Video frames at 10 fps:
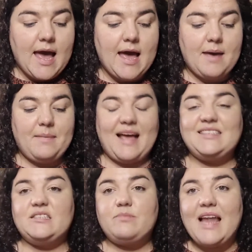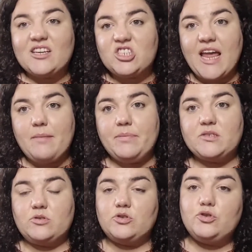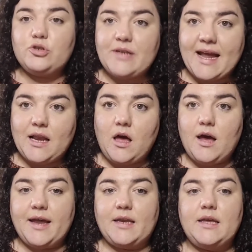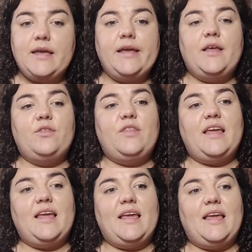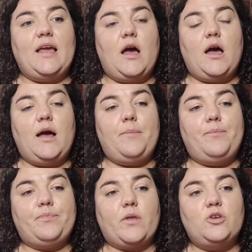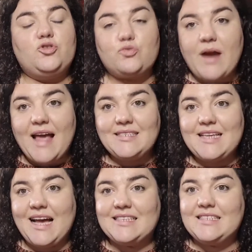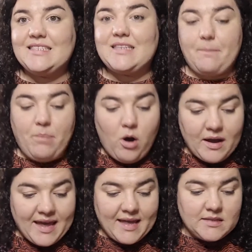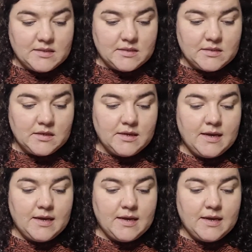It has this relaxed shape. It's got a crew neckline. The dress has pockets.